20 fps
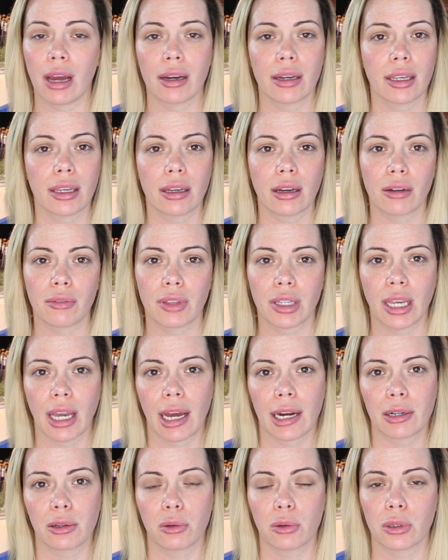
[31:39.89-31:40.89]
any of the
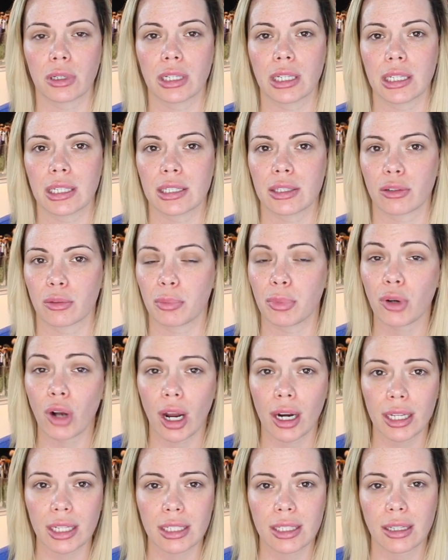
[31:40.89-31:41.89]
categories or
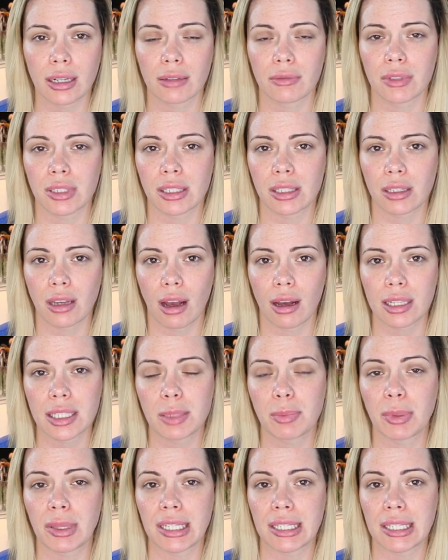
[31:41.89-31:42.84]
products that I've discussed,